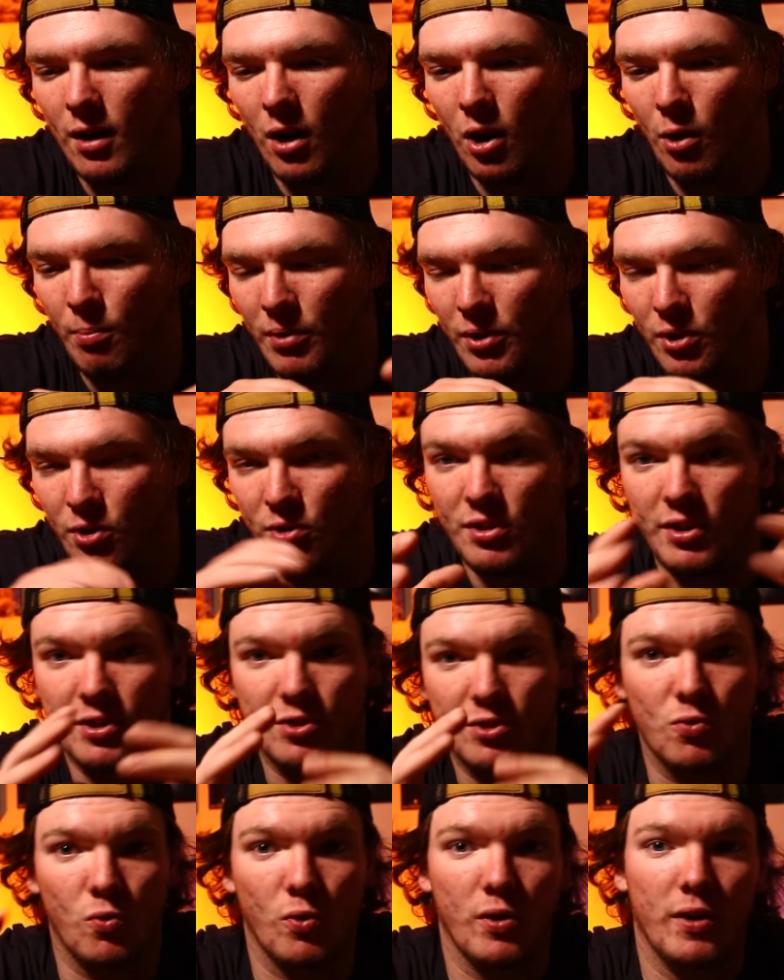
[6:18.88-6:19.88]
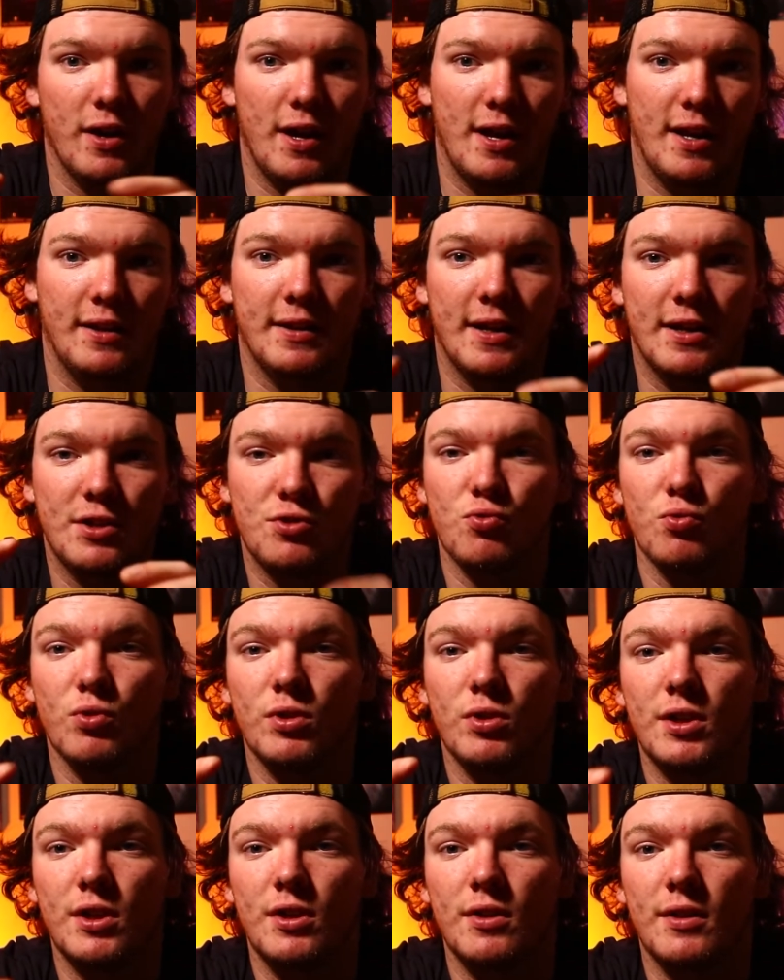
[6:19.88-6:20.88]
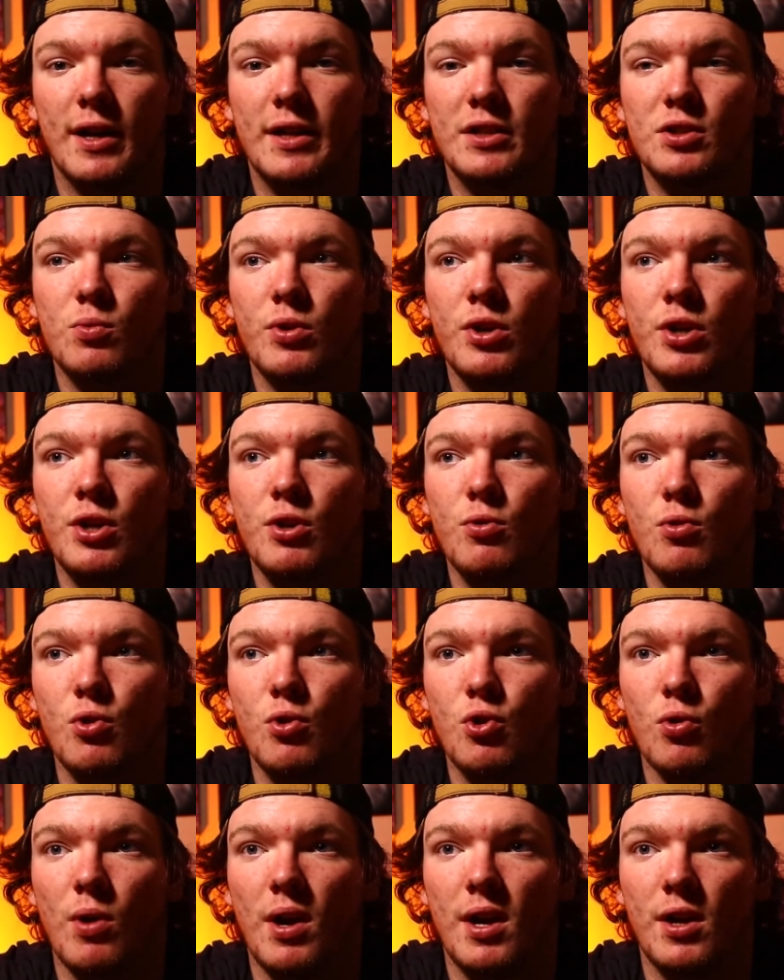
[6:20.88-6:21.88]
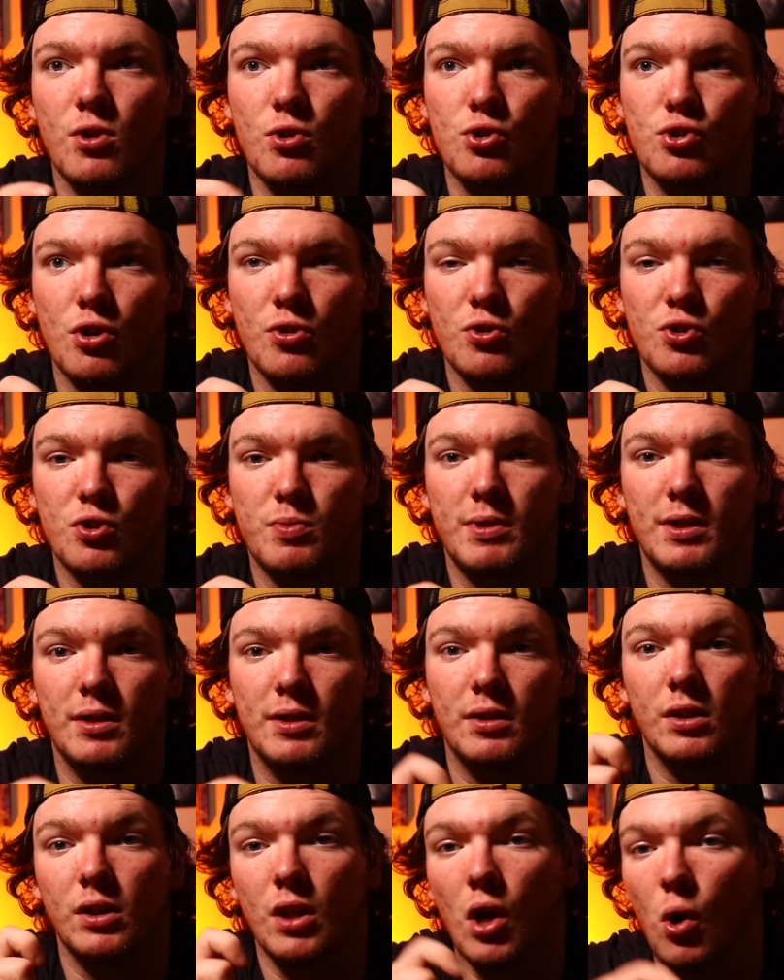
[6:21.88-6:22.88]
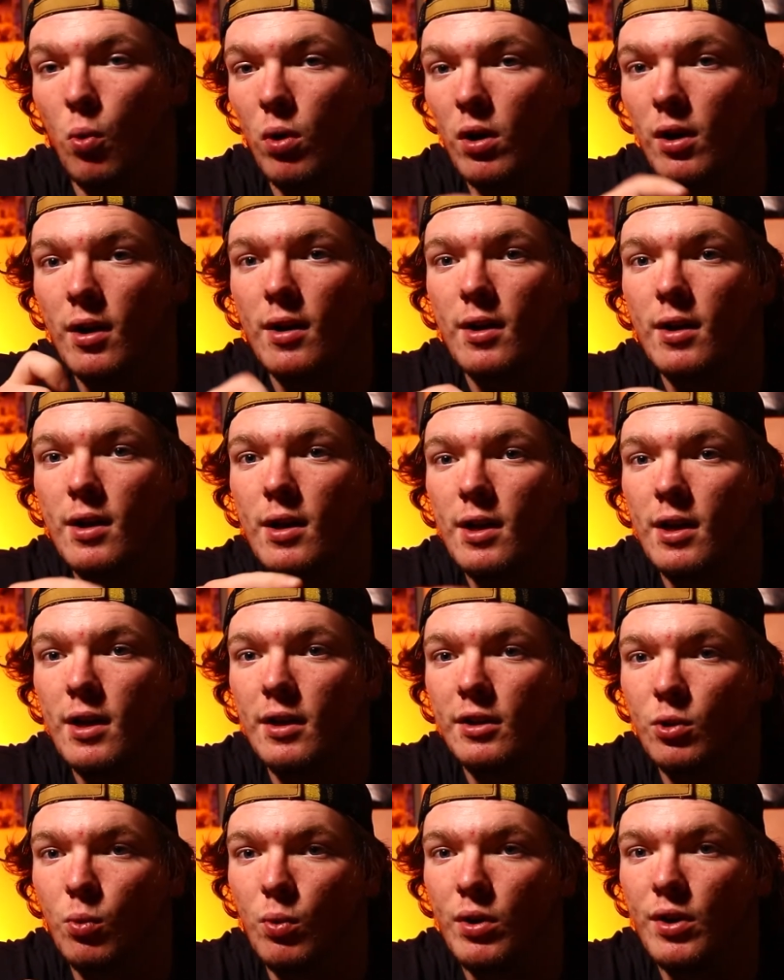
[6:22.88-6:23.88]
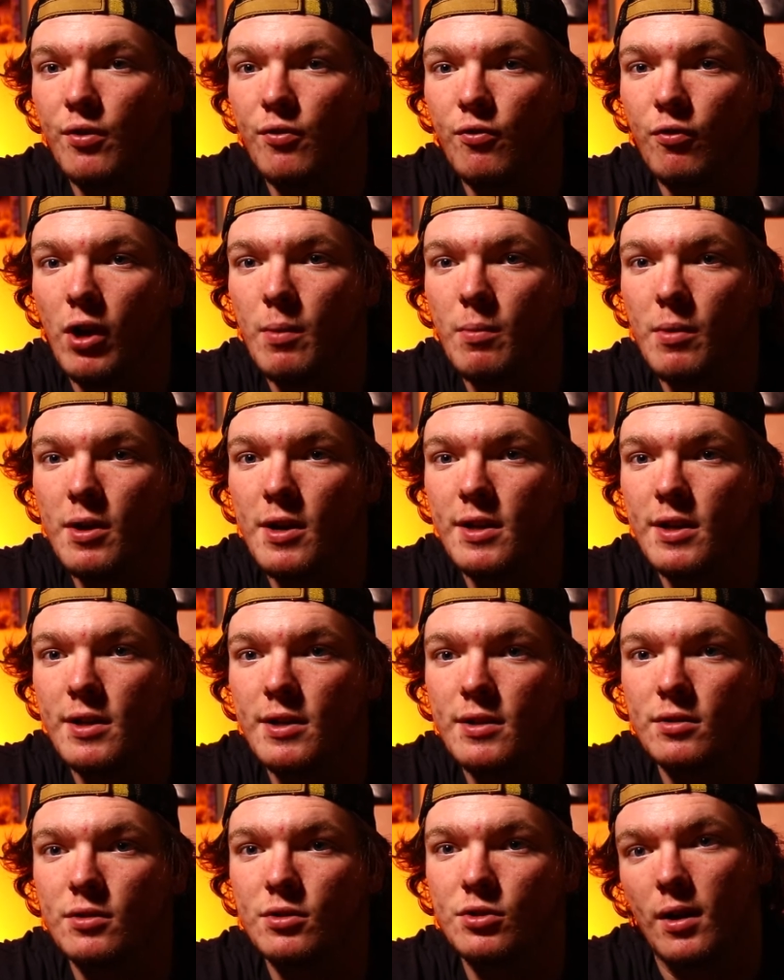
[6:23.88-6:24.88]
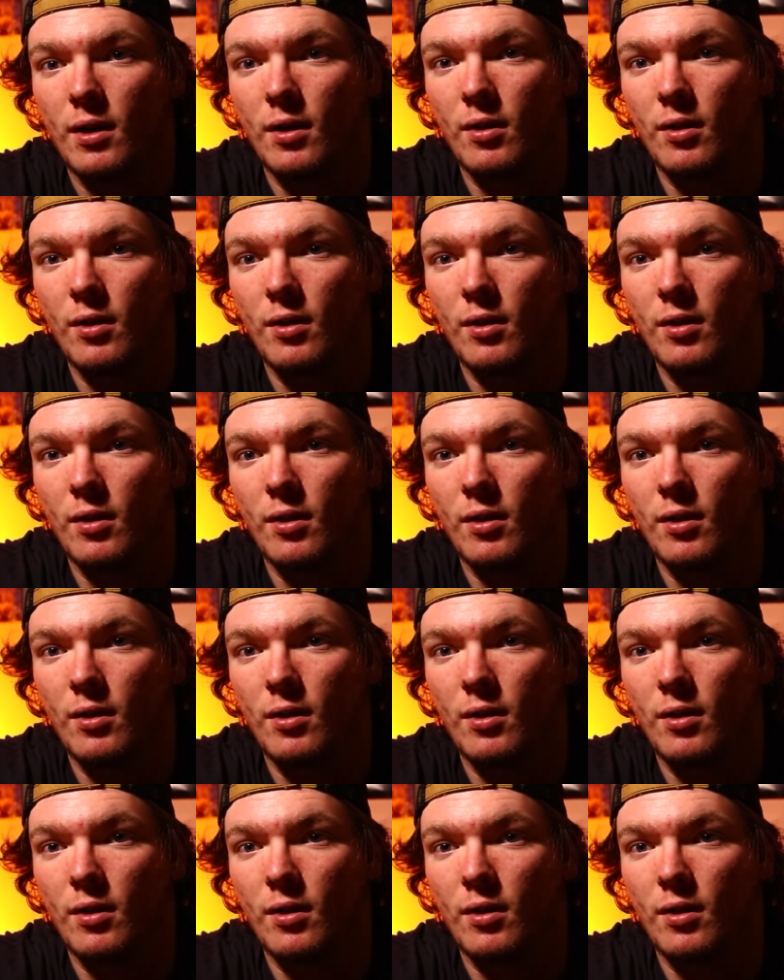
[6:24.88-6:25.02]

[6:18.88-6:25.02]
but you're disoriented. That's when you crank your shutter speed lower than what your frame rate is.